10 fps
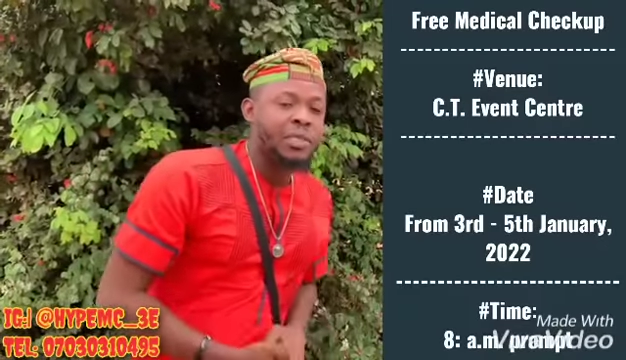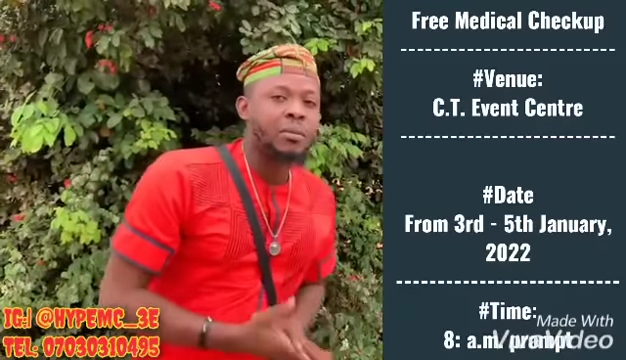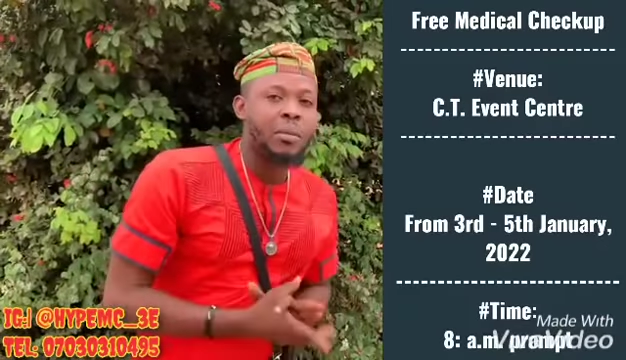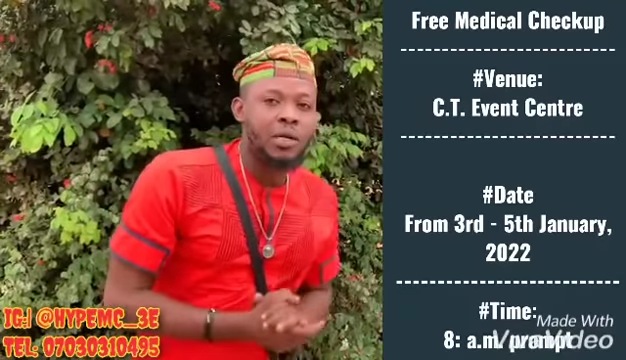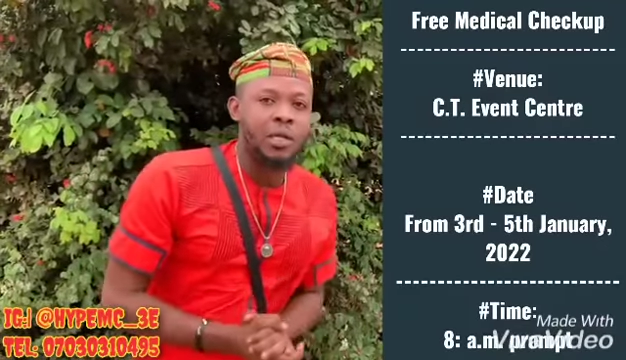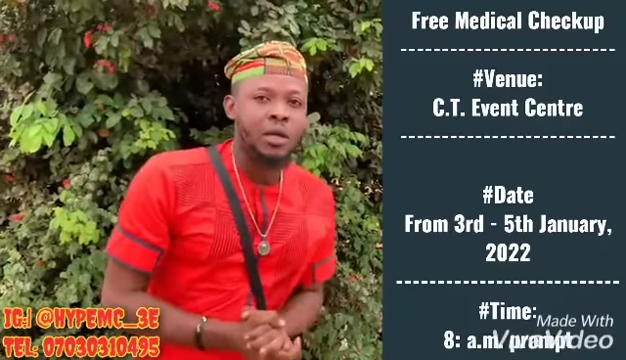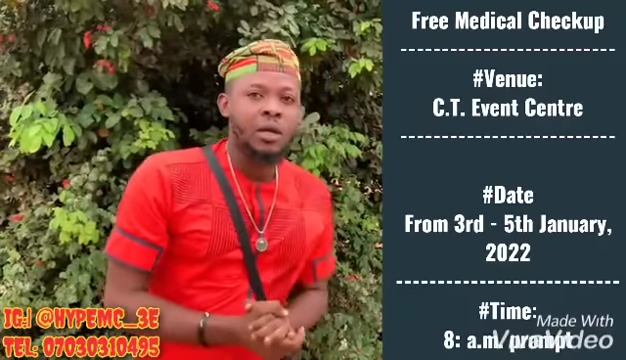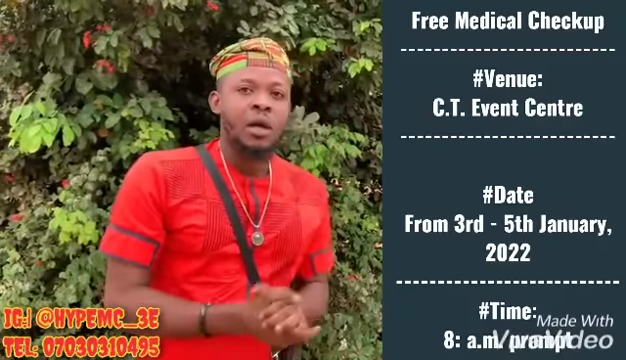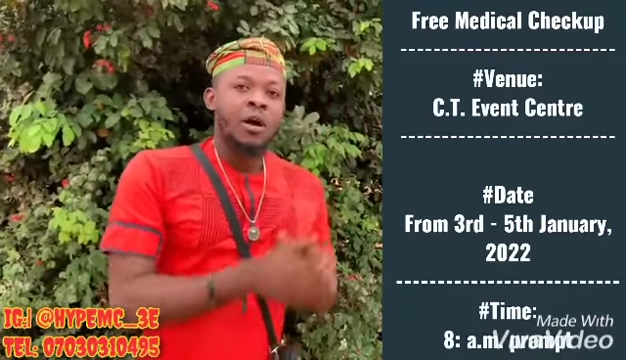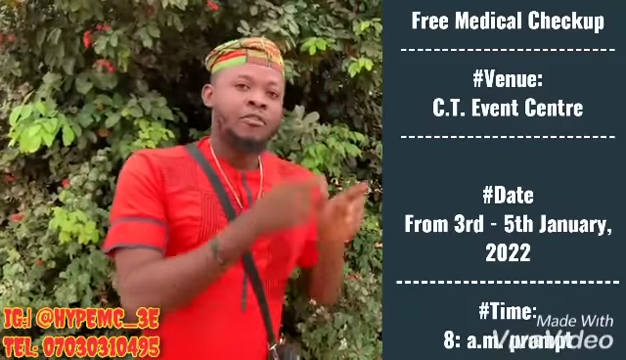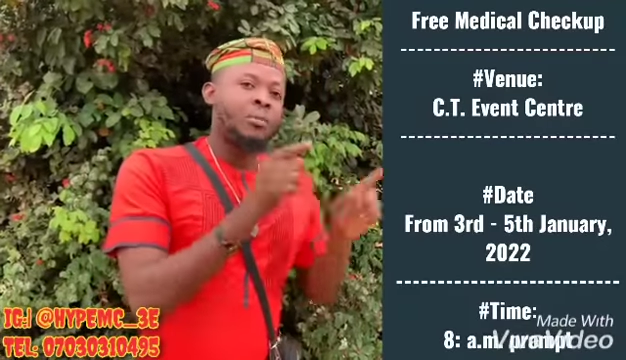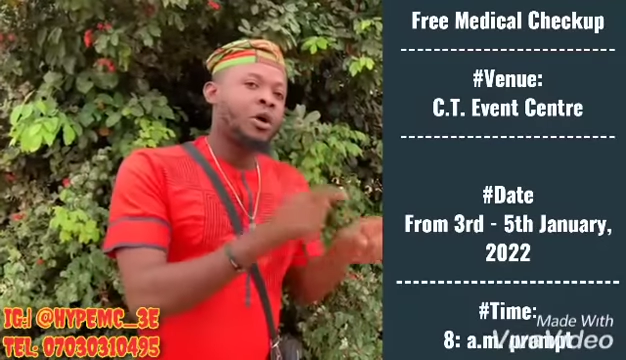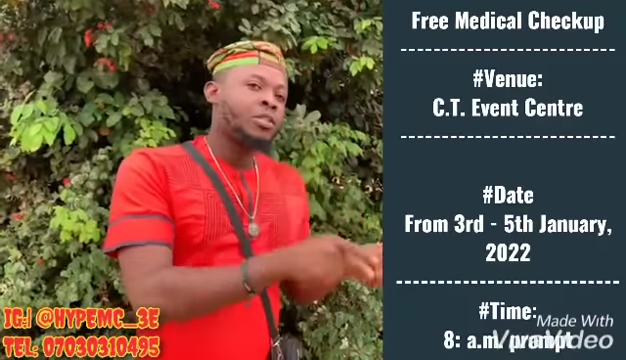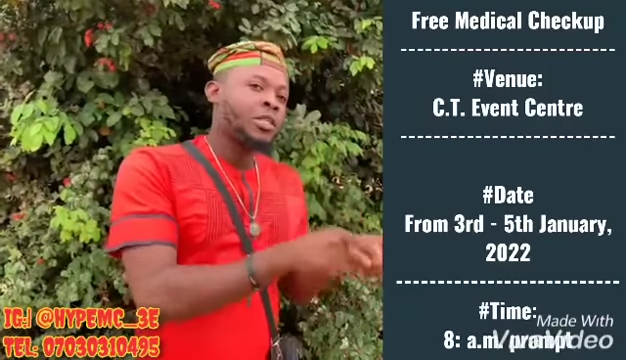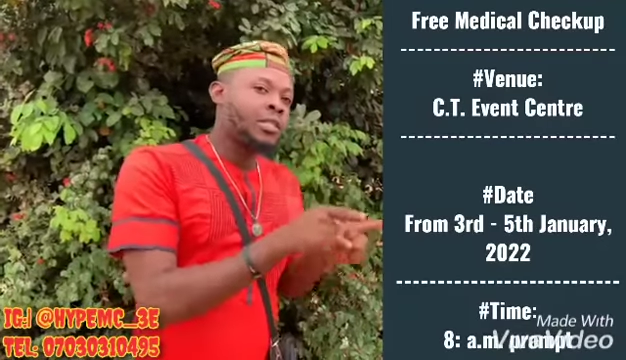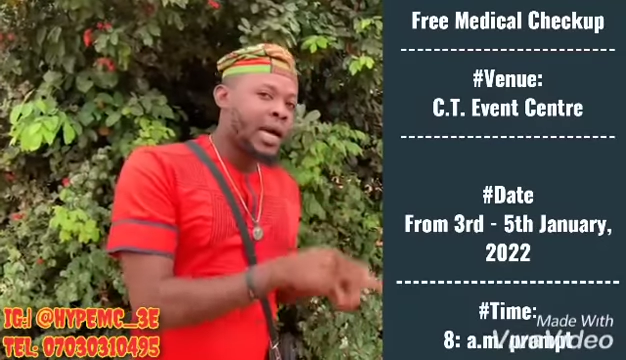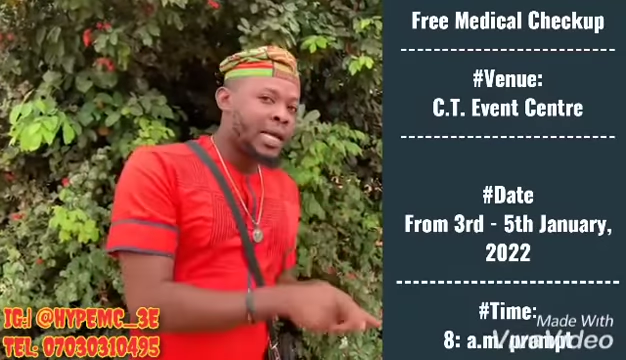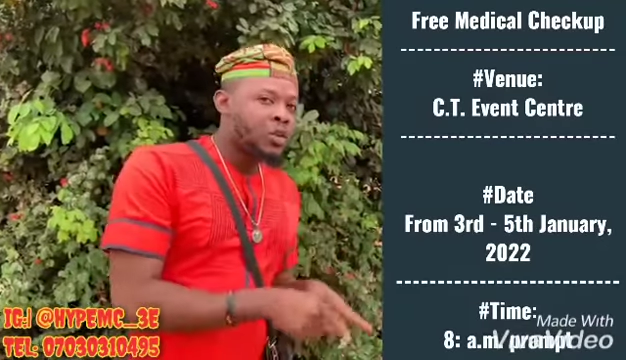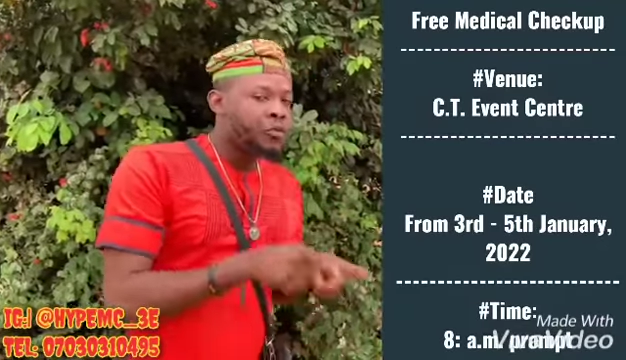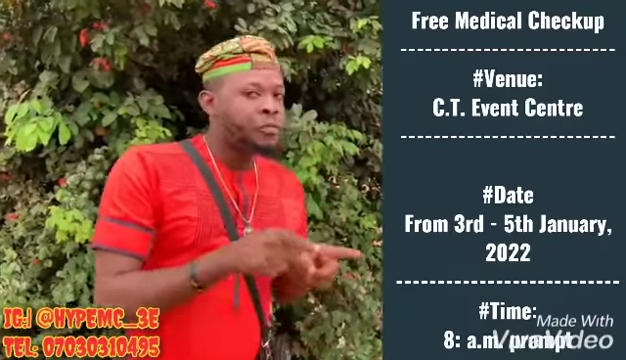in the morning from on the
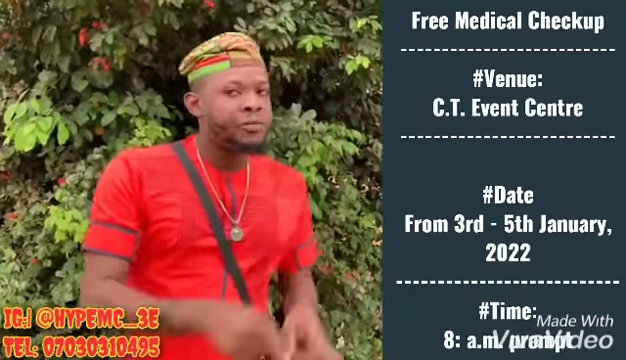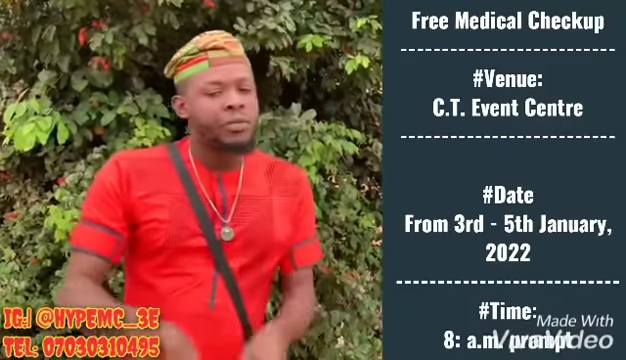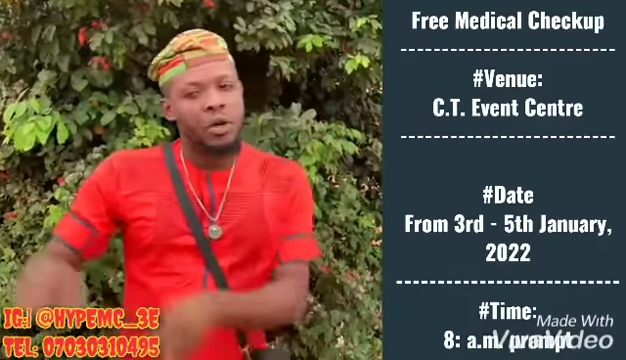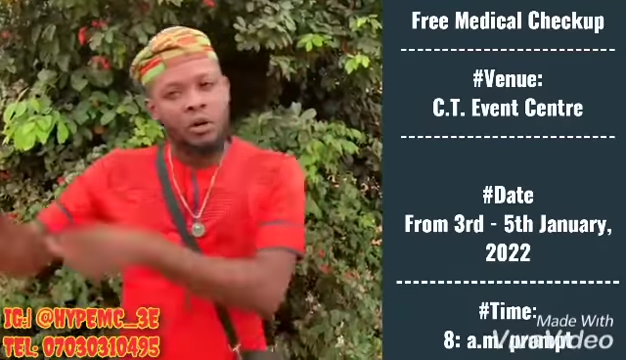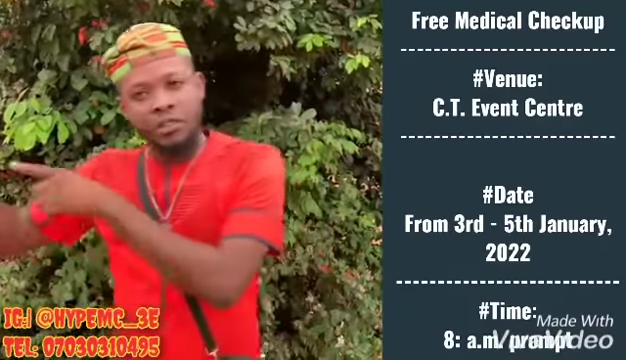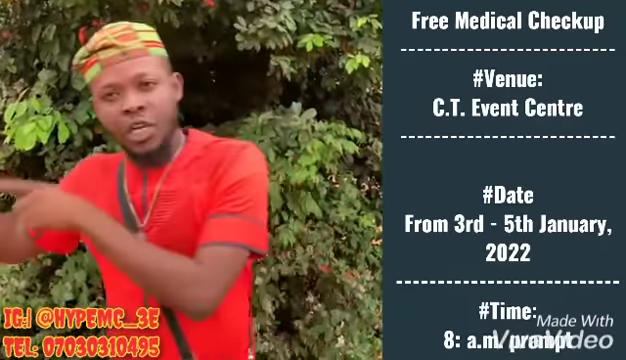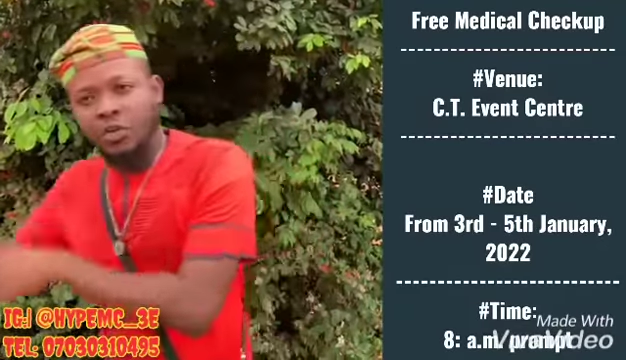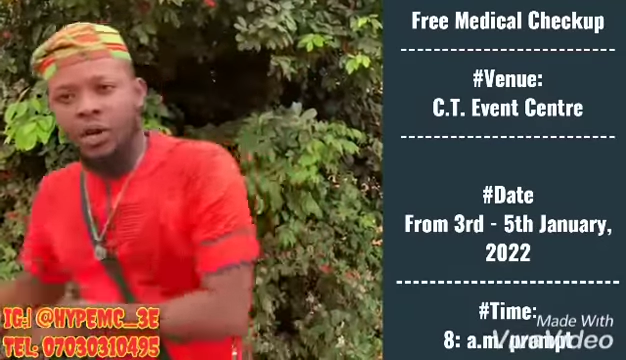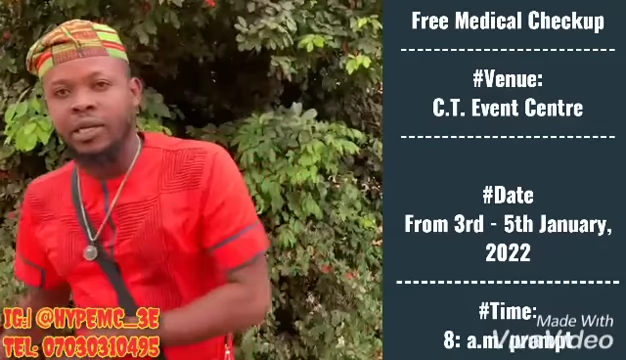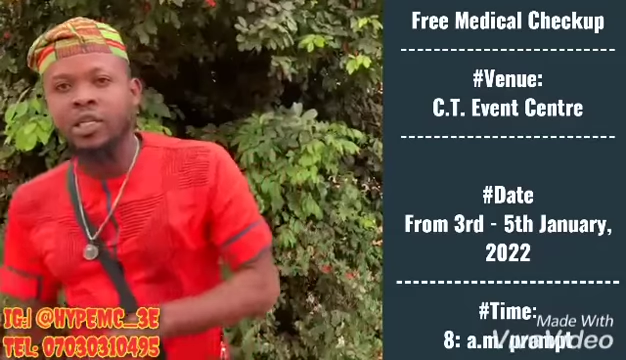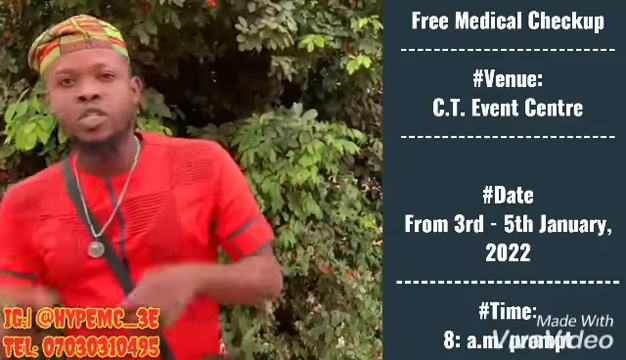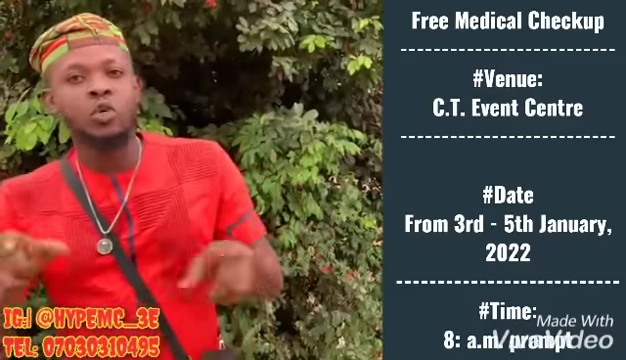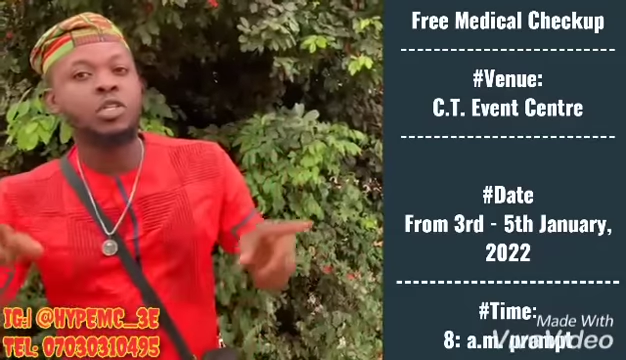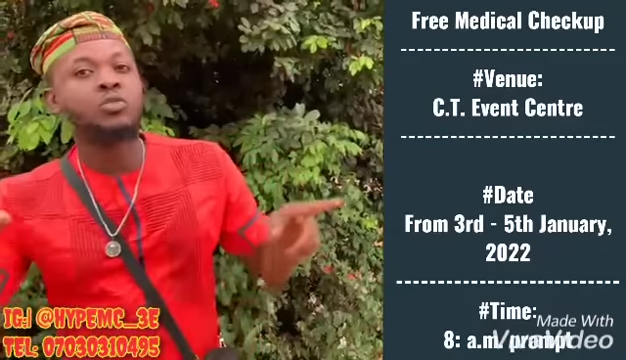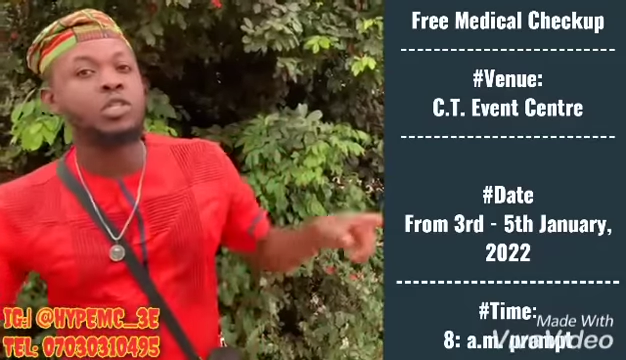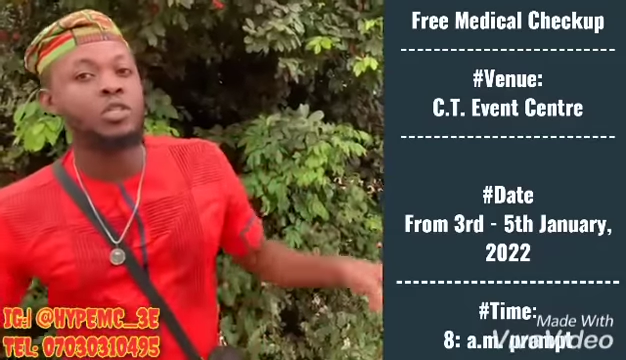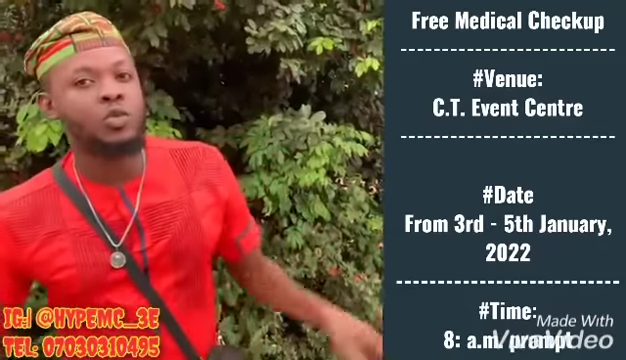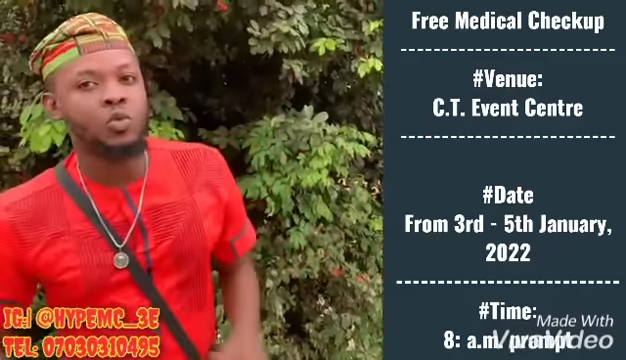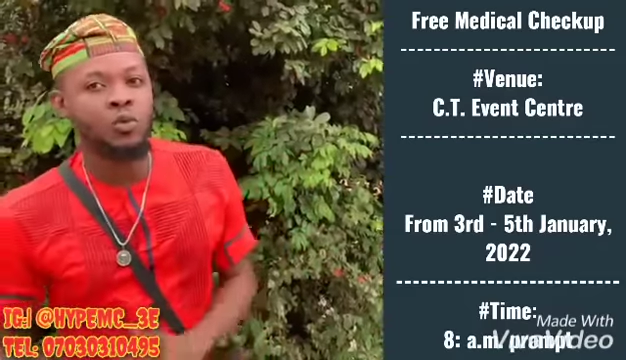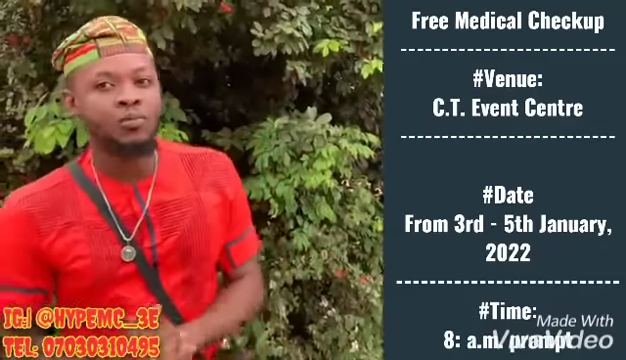3rd to 5th of January
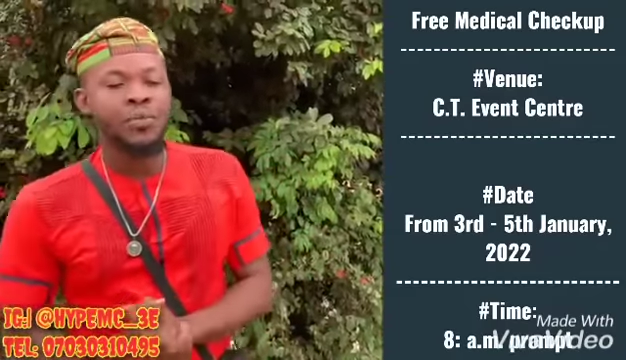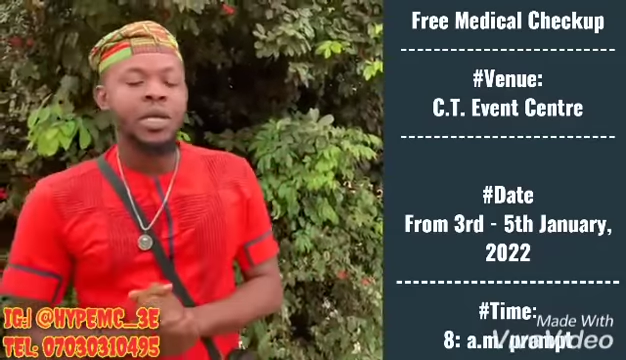2022.